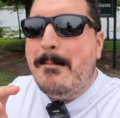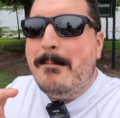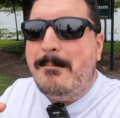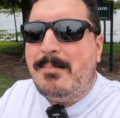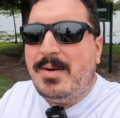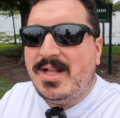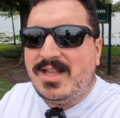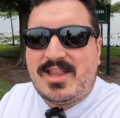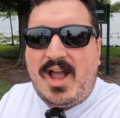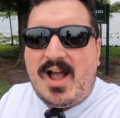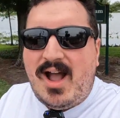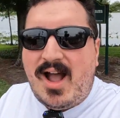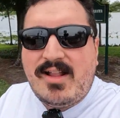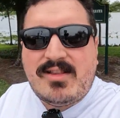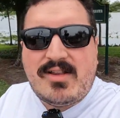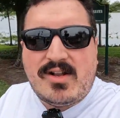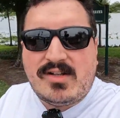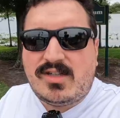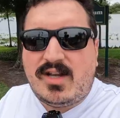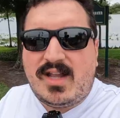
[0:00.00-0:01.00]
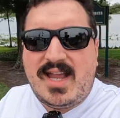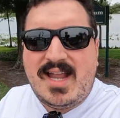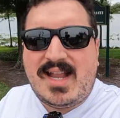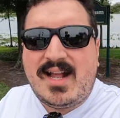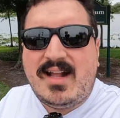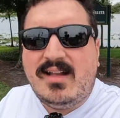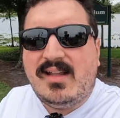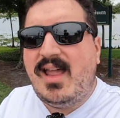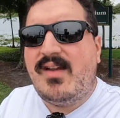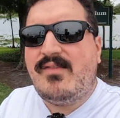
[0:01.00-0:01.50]
But the hot dogs are like
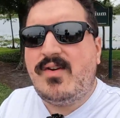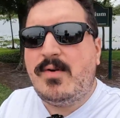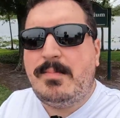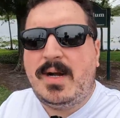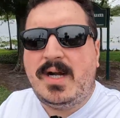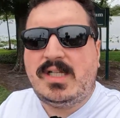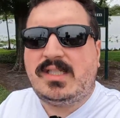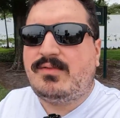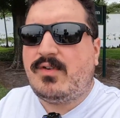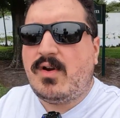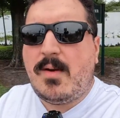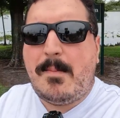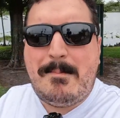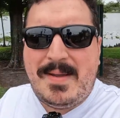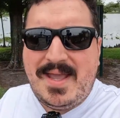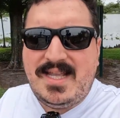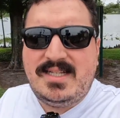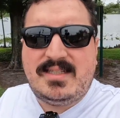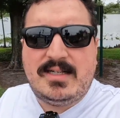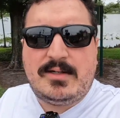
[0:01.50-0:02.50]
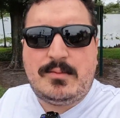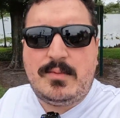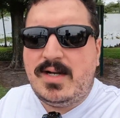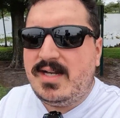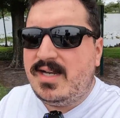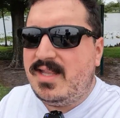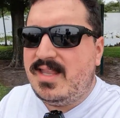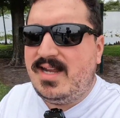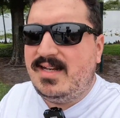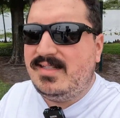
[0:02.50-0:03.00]
11 bucks for a basic
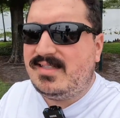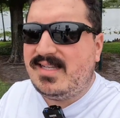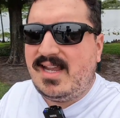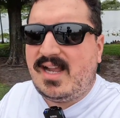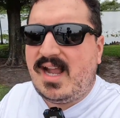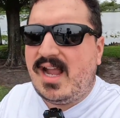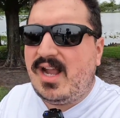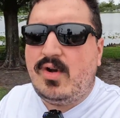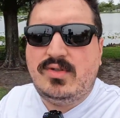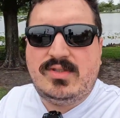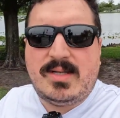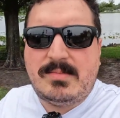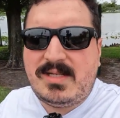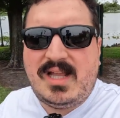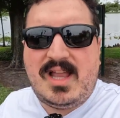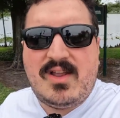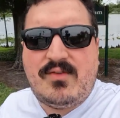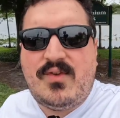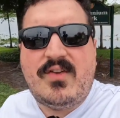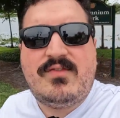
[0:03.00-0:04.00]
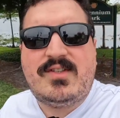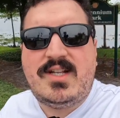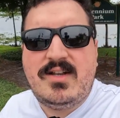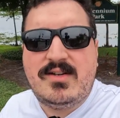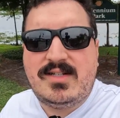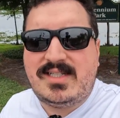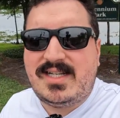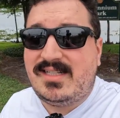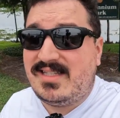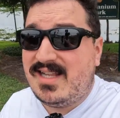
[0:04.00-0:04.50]
one, and then it's like it goes up to like 15
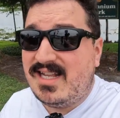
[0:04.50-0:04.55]
or 16.